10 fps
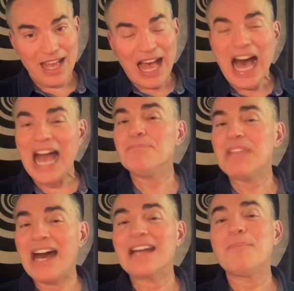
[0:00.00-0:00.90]
I'm
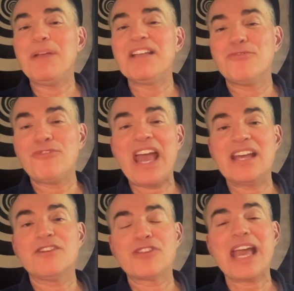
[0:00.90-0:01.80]
not a big
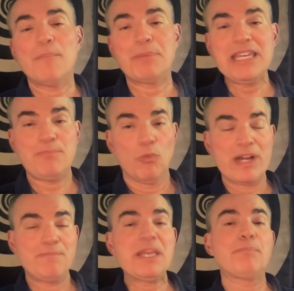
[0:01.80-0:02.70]
fan of
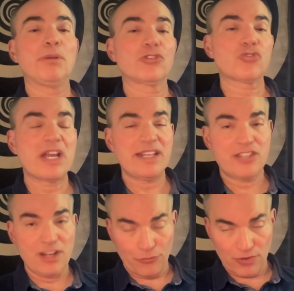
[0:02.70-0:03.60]
when people try to
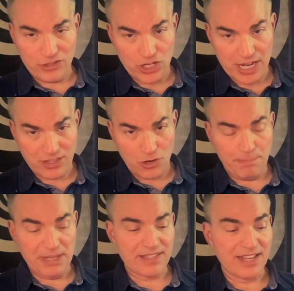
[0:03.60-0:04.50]
differentiate their
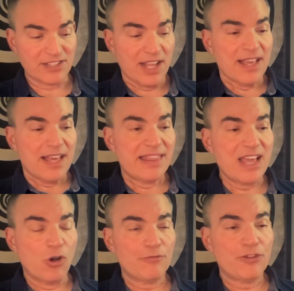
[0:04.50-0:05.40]
business, they
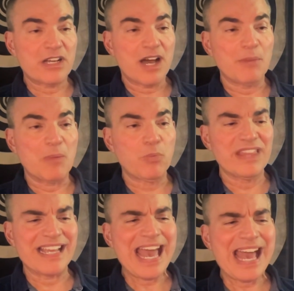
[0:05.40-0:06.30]
often come up with
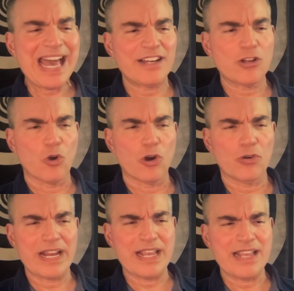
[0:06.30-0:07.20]
a
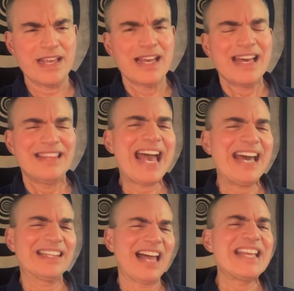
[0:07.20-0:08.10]
category
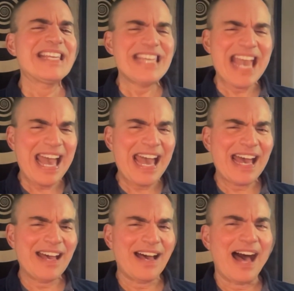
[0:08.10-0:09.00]
that, like,
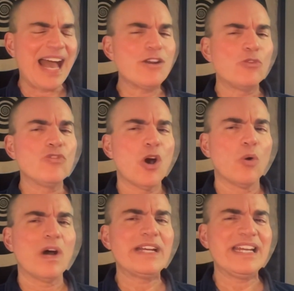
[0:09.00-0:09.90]
yeah, I don't know
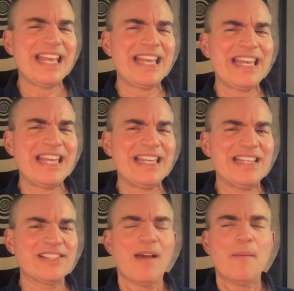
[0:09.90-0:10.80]
what it
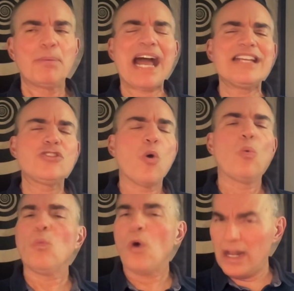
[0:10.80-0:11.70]
is, but I don't
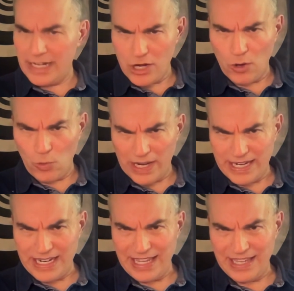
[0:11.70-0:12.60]
want to know what
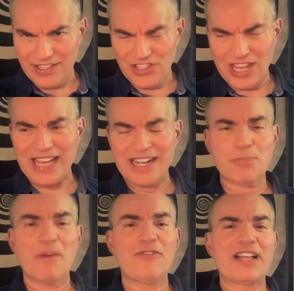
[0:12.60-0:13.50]
it is. And as a
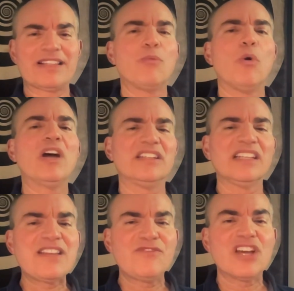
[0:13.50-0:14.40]
matter of fact, I want to
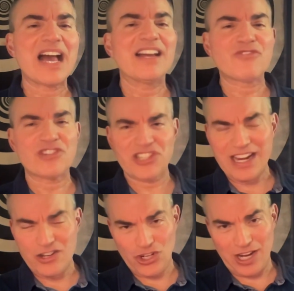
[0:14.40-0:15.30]
leave the
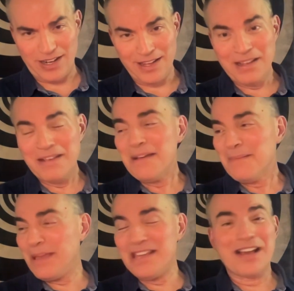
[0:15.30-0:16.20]
conversation
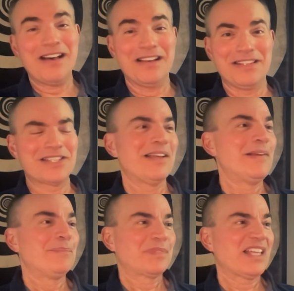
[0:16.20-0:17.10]
because,
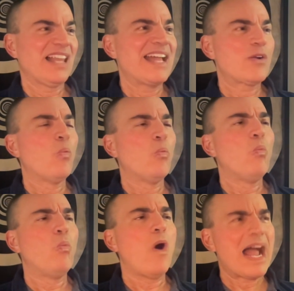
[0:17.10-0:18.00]
like,
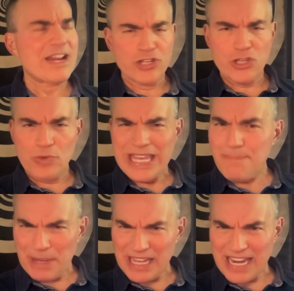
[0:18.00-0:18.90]
why are you
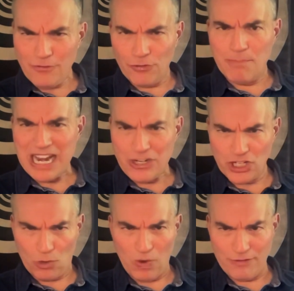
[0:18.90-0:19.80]
keeping information
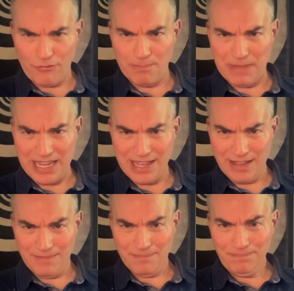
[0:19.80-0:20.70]
away from me?
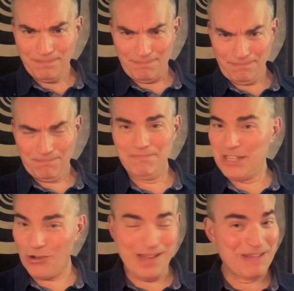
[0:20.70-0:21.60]
You
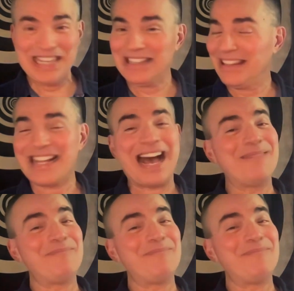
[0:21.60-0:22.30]
know what I mean? Like, I'm a